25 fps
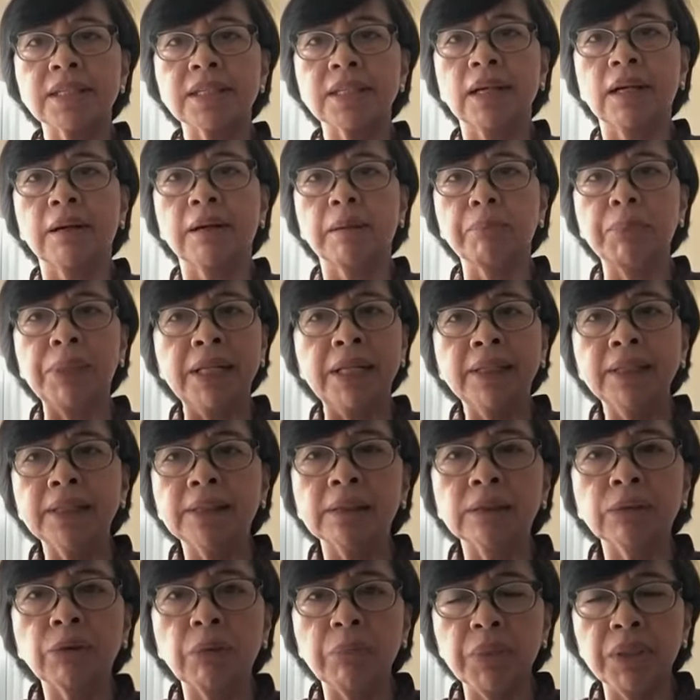uh, political
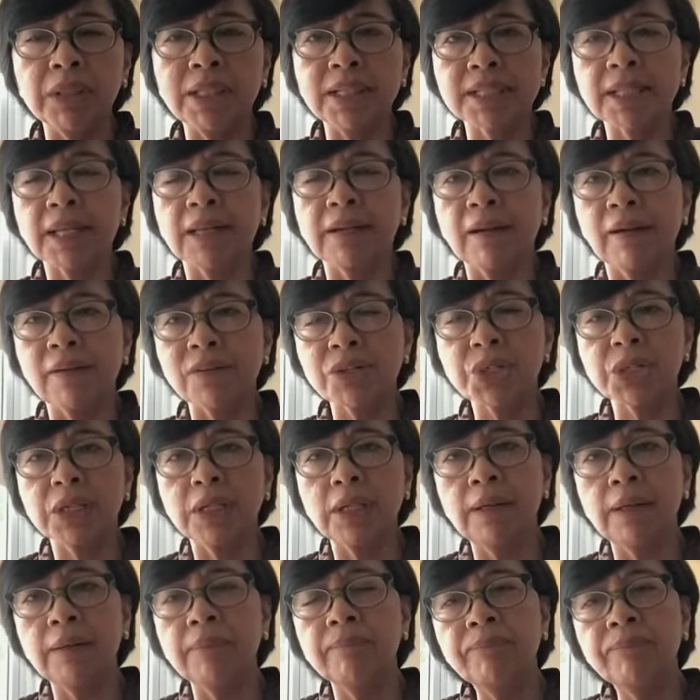communities can
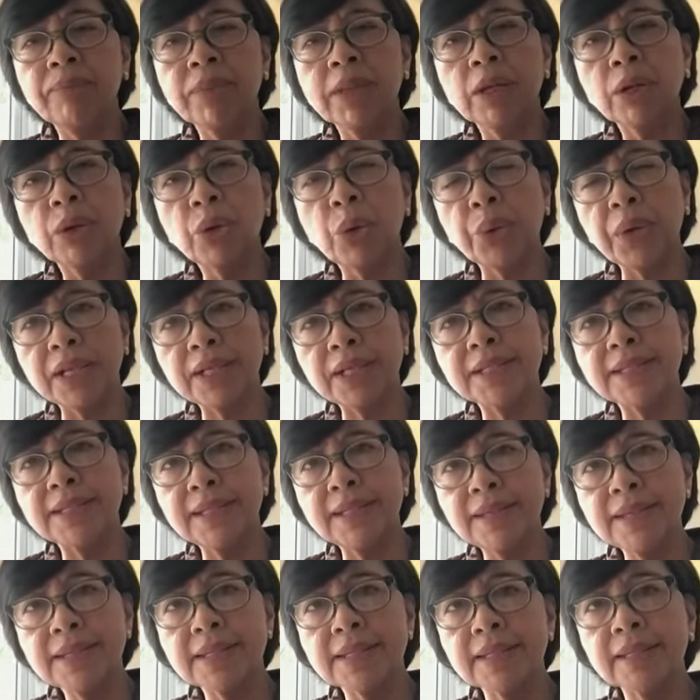actually
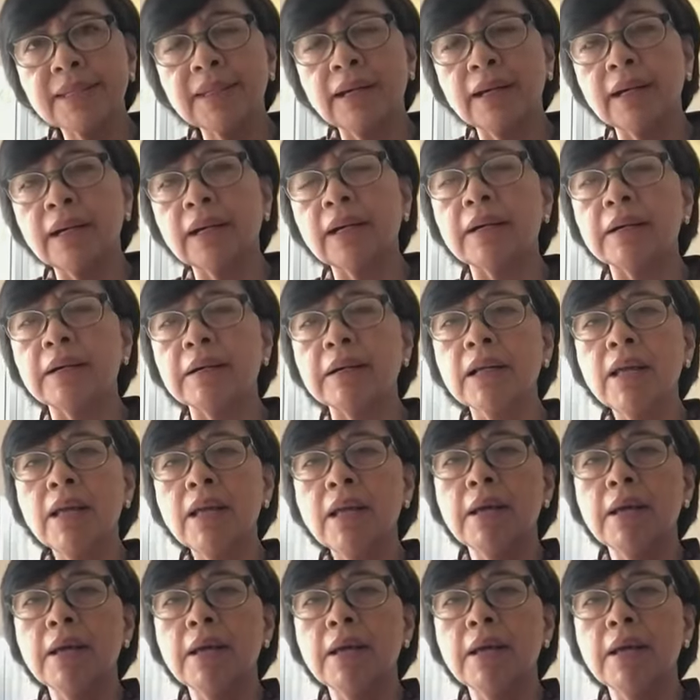coexist, uh,